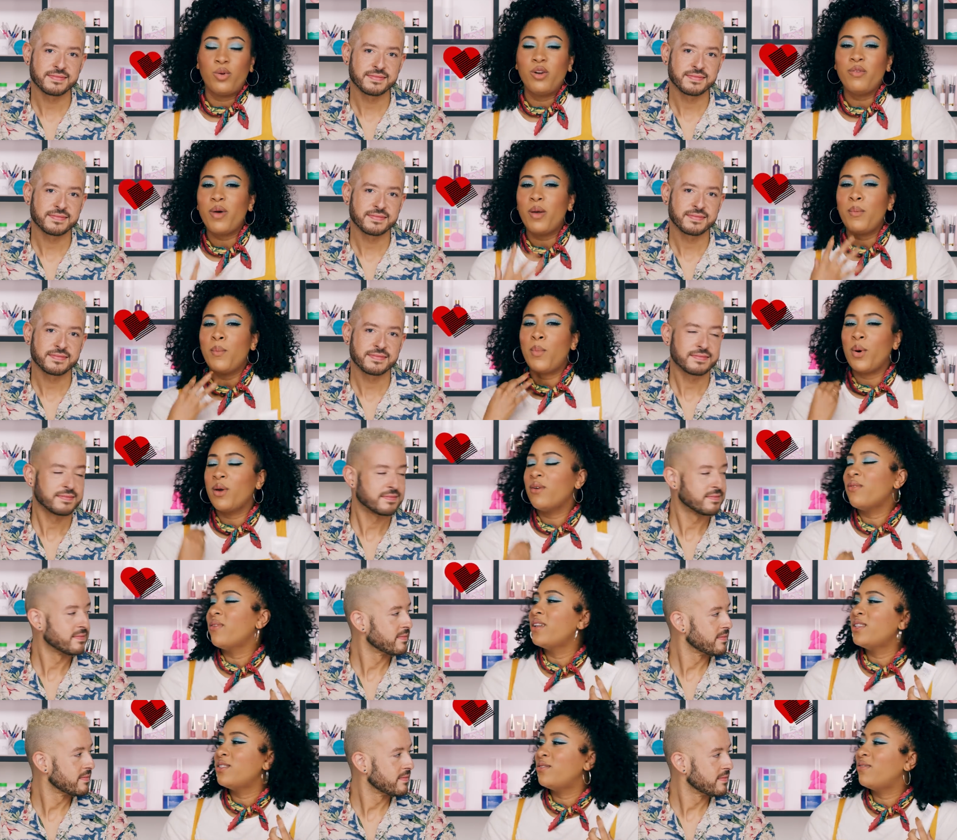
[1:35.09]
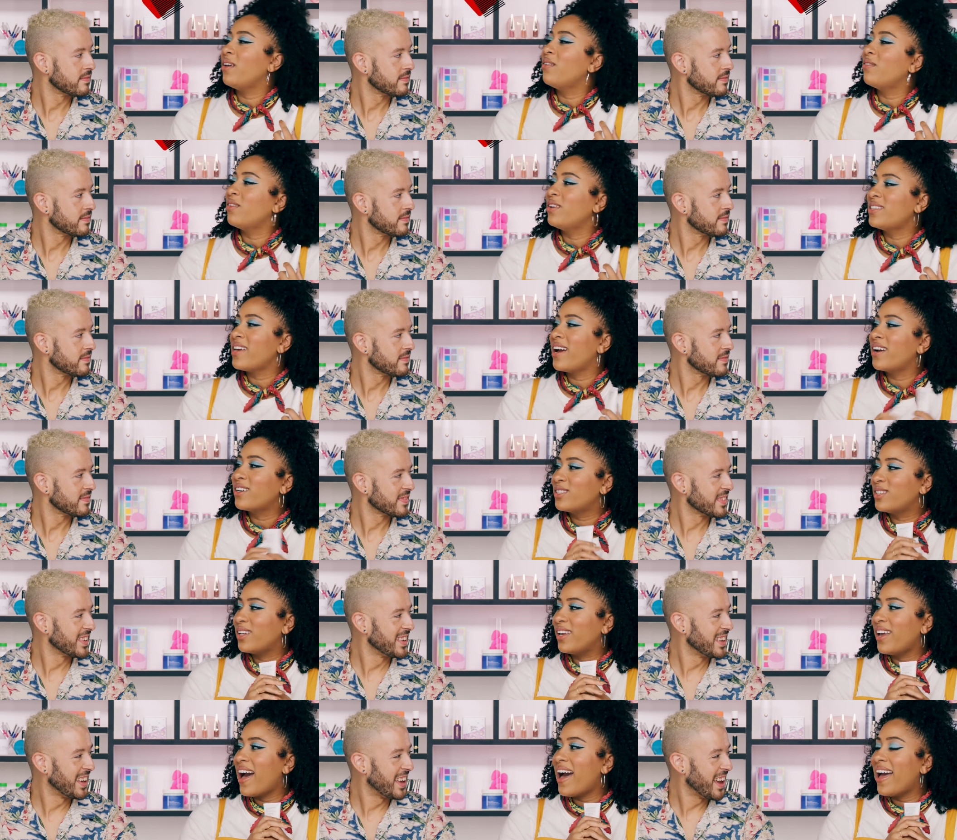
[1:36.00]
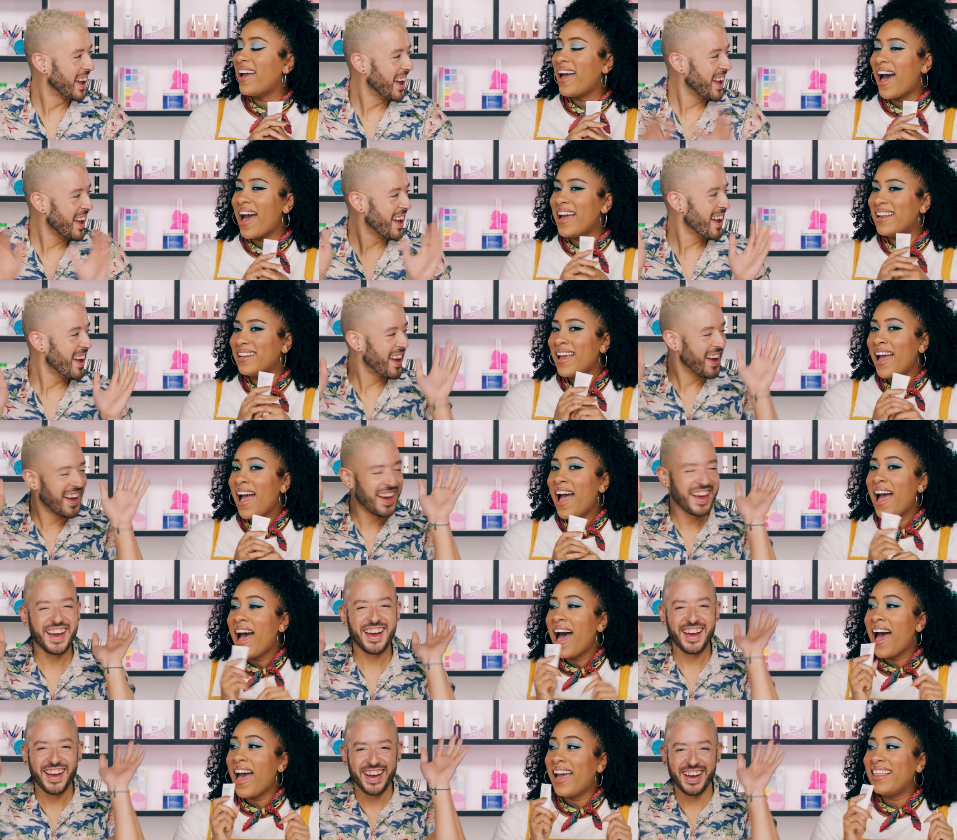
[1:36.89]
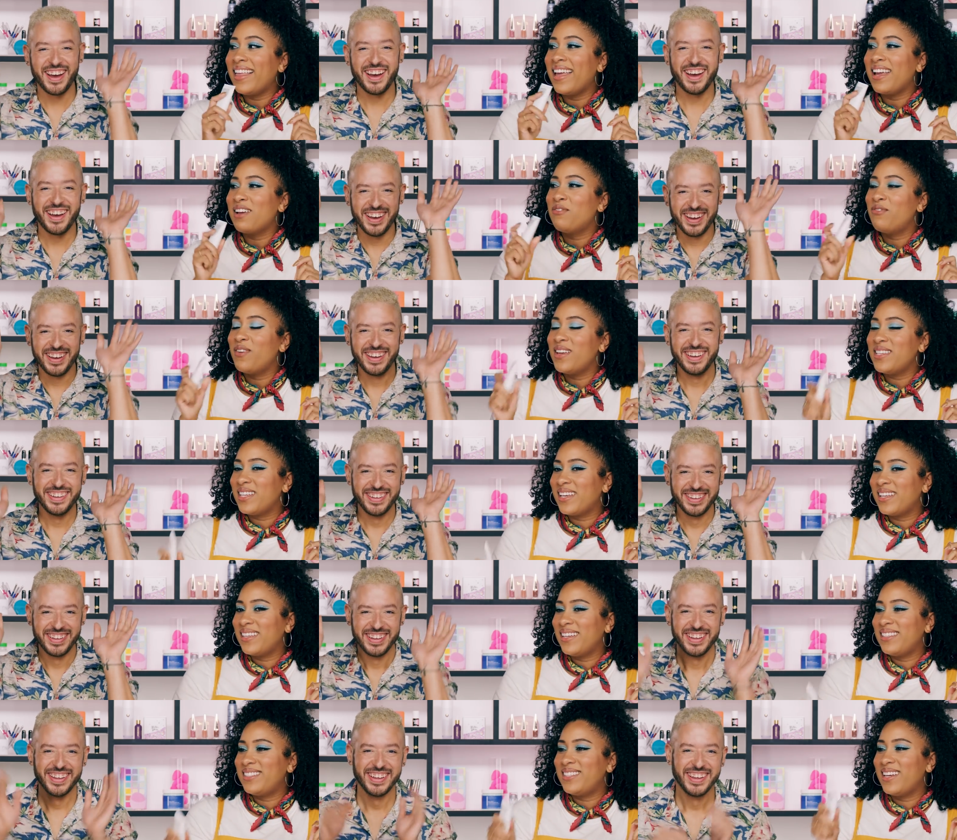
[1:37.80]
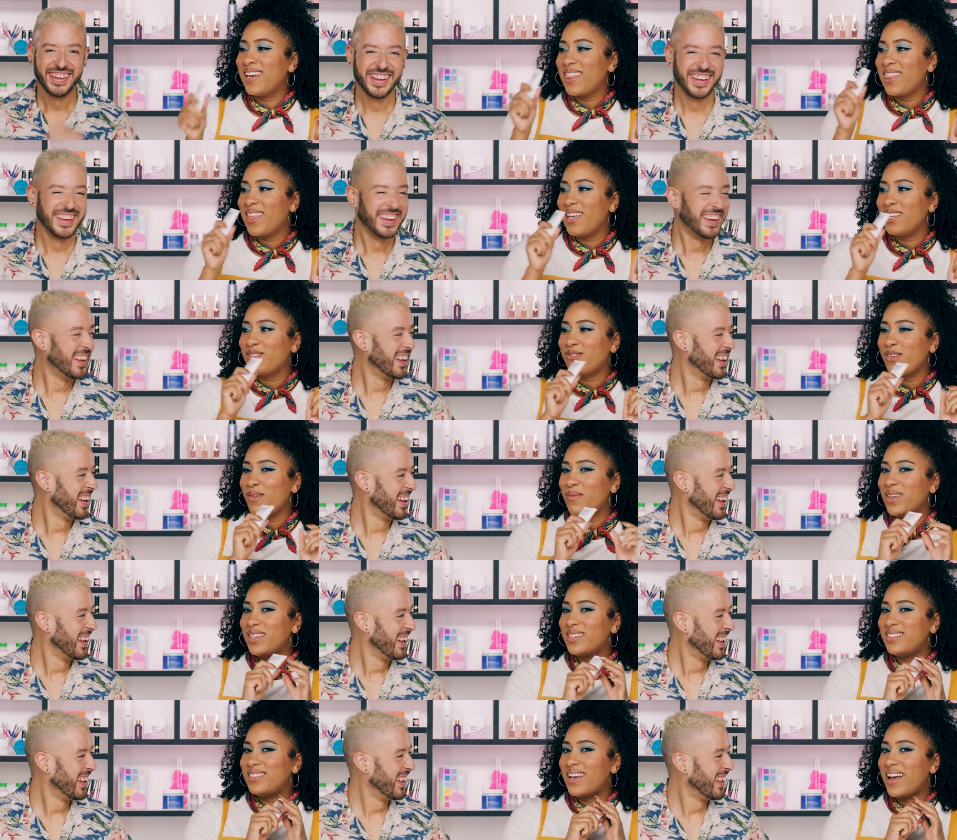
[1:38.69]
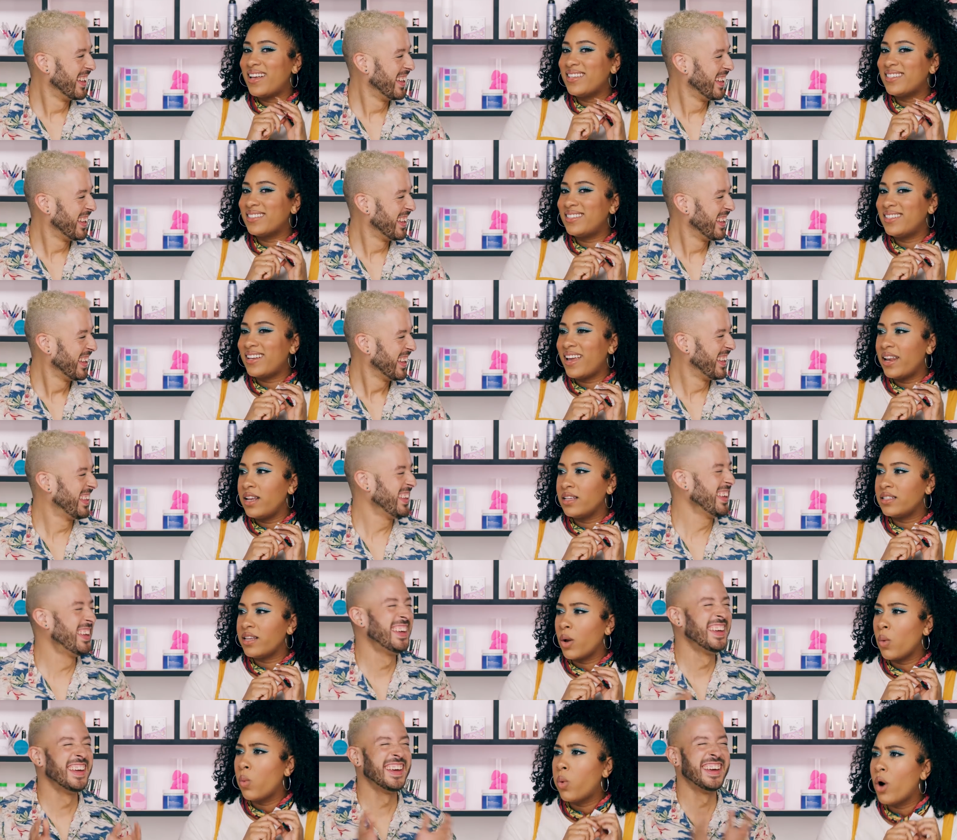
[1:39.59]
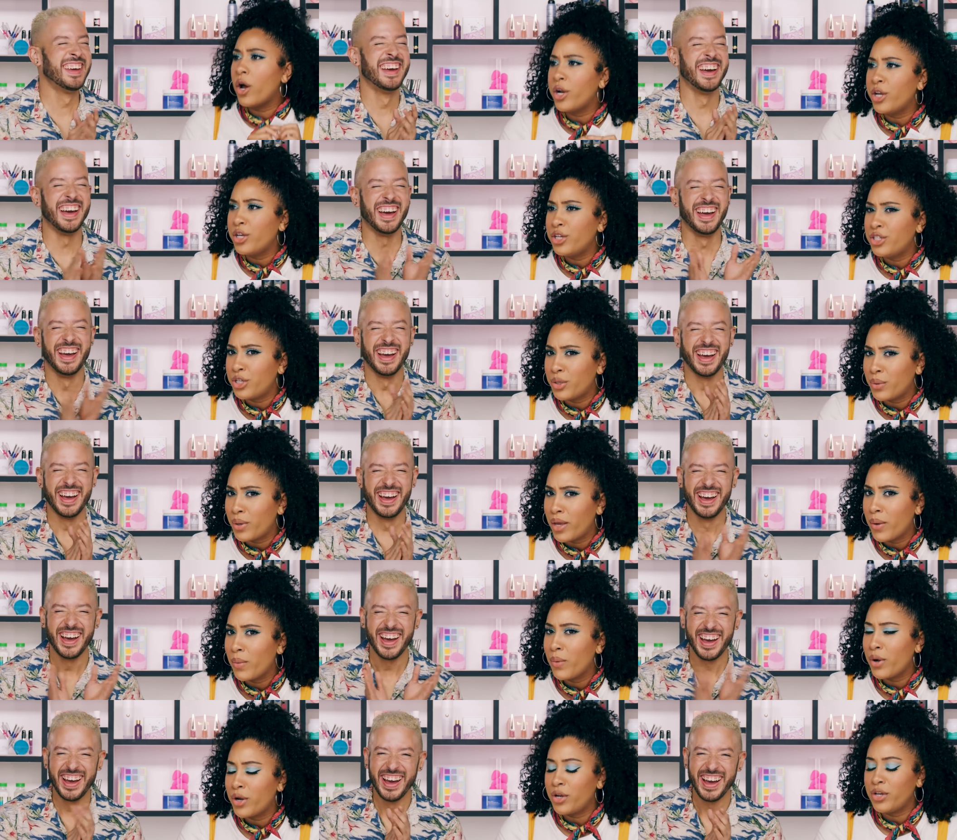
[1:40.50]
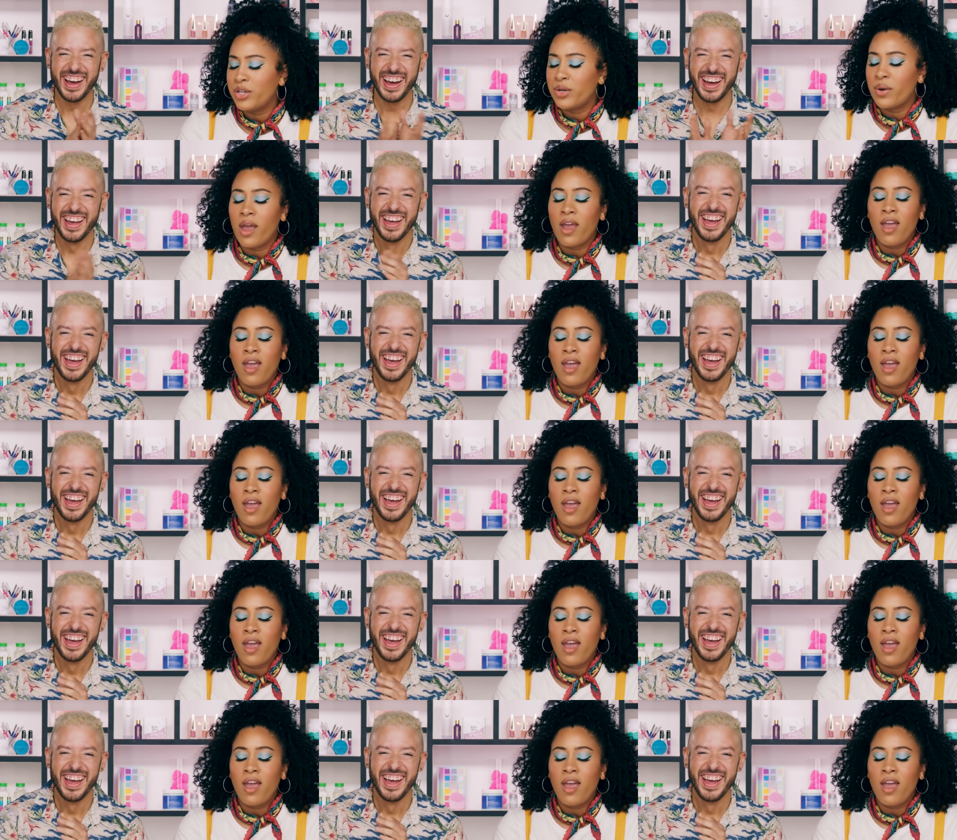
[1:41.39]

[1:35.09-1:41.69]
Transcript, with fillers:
Speaker 1: one of my boyfriend's favorites actually. Yeah. I, I, I like physically took this from his desk today. He's like, "What are you doing? What are you doing?"